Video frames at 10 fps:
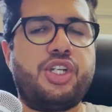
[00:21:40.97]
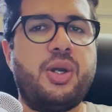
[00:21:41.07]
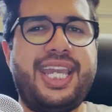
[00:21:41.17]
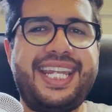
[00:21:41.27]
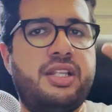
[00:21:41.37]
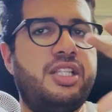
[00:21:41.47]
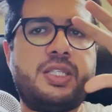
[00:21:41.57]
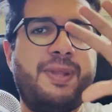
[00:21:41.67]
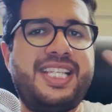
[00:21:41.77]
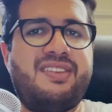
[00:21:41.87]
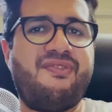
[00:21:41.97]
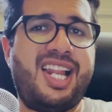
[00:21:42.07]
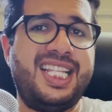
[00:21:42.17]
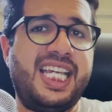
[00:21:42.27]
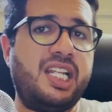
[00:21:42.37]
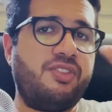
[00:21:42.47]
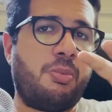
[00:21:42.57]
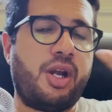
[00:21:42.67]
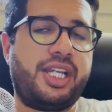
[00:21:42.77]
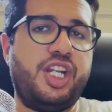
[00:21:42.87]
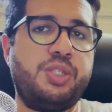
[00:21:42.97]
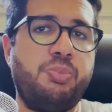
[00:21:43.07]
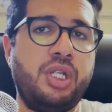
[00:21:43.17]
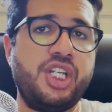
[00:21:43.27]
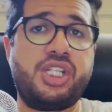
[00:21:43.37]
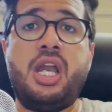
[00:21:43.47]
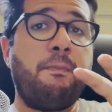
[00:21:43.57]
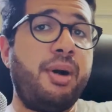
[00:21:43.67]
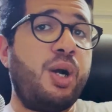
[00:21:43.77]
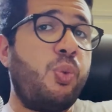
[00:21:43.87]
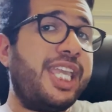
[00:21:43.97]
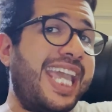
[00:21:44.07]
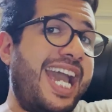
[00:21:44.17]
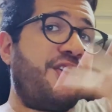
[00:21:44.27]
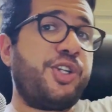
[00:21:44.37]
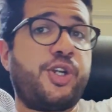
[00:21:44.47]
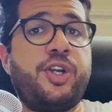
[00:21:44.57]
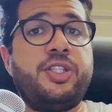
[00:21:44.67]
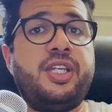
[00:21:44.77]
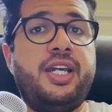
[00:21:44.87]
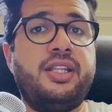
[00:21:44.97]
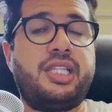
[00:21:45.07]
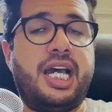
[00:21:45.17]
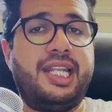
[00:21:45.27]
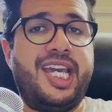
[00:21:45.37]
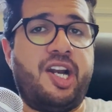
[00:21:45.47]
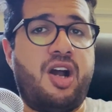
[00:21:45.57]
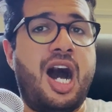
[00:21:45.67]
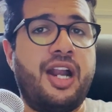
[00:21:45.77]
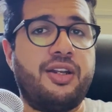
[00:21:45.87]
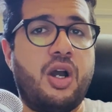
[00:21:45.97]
Okay, this play is invalidated, the market is bullish, but we can return to it later on.